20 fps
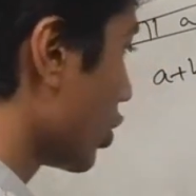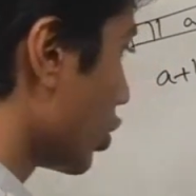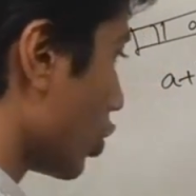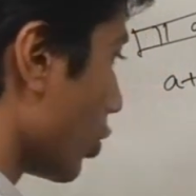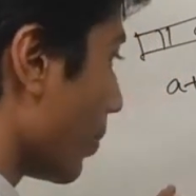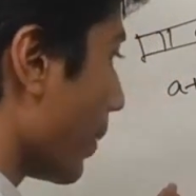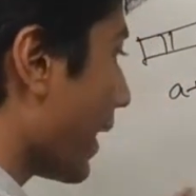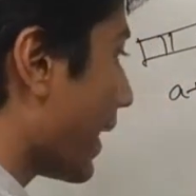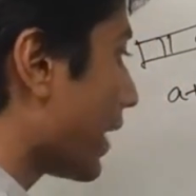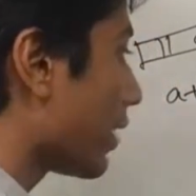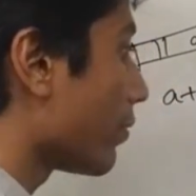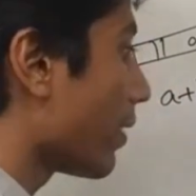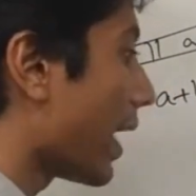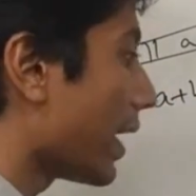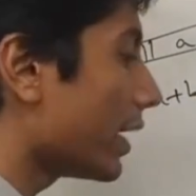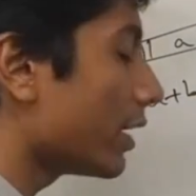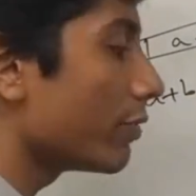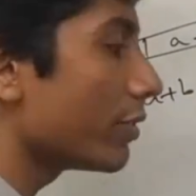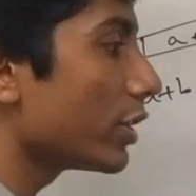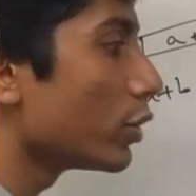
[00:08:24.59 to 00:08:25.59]
To make it
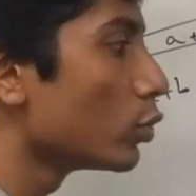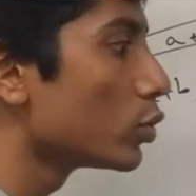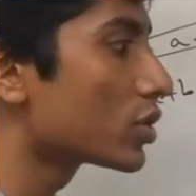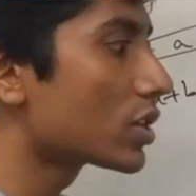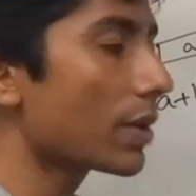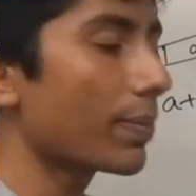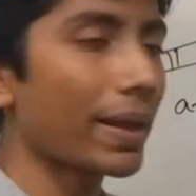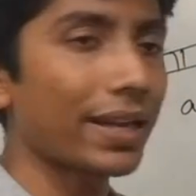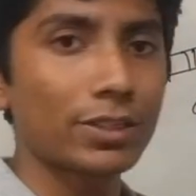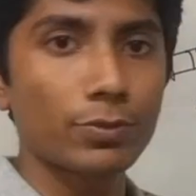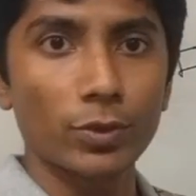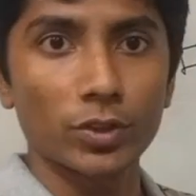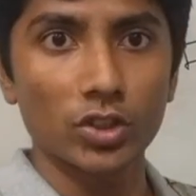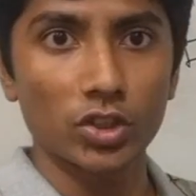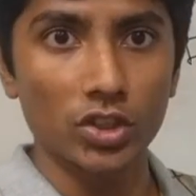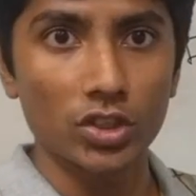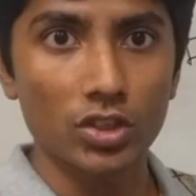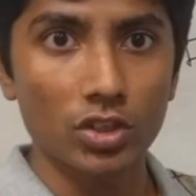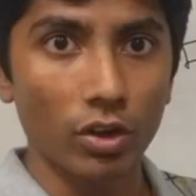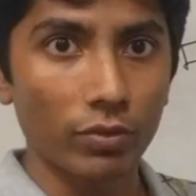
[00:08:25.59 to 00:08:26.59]
valid, we used up X
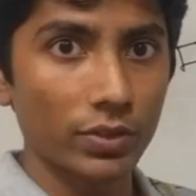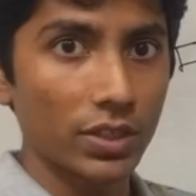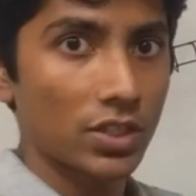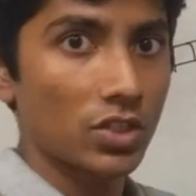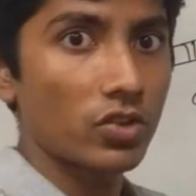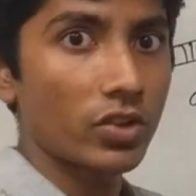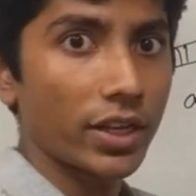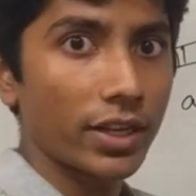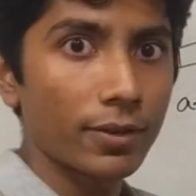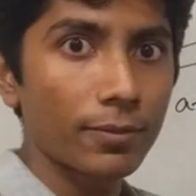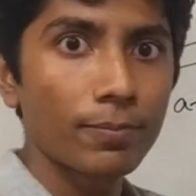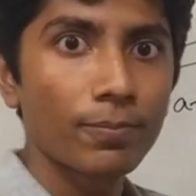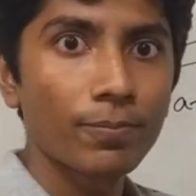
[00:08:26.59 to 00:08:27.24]
positions of this string.